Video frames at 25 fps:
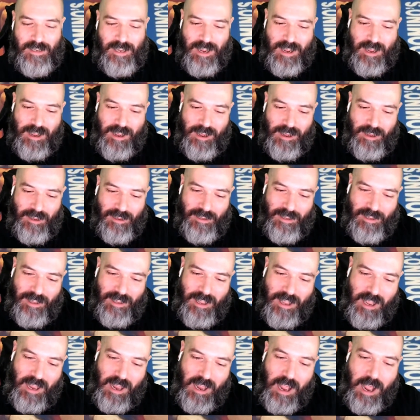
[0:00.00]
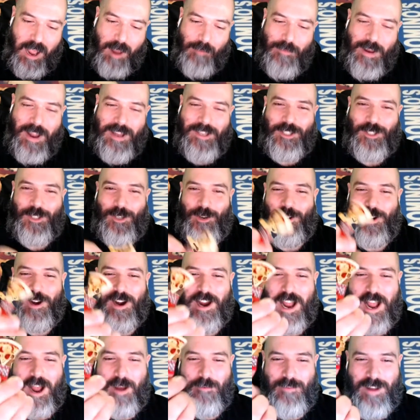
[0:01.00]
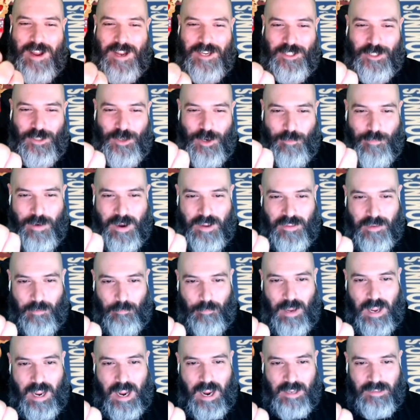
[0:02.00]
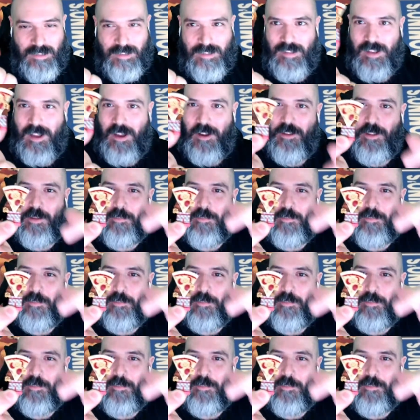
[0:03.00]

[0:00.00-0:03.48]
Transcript: yeah. I'm not sure. I'm not sure about the pants though. The